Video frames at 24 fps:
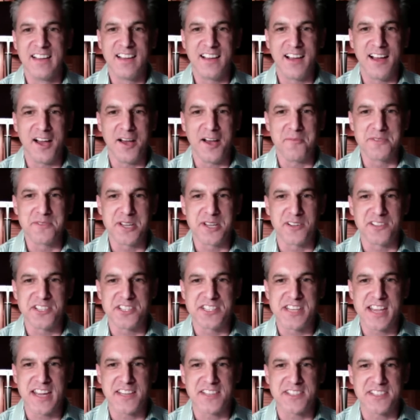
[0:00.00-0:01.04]
Um, so
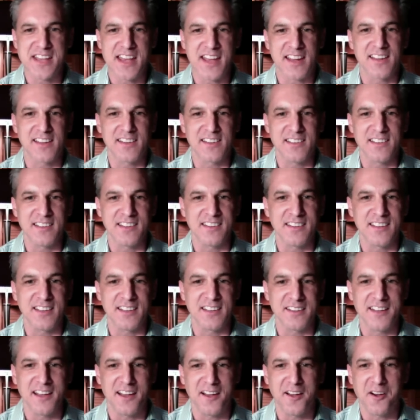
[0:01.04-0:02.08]
just take a second, and
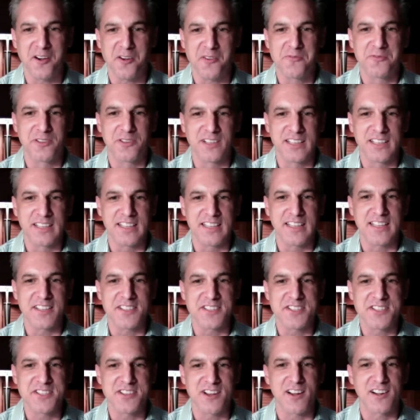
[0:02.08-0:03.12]
then uh, hopefully
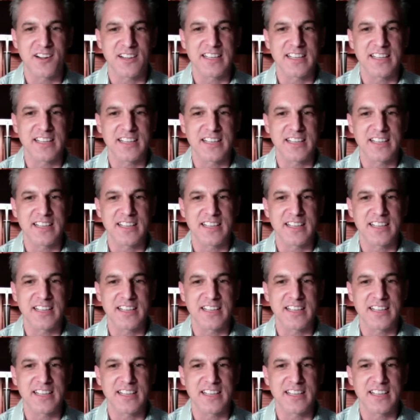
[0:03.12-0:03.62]
it's starting.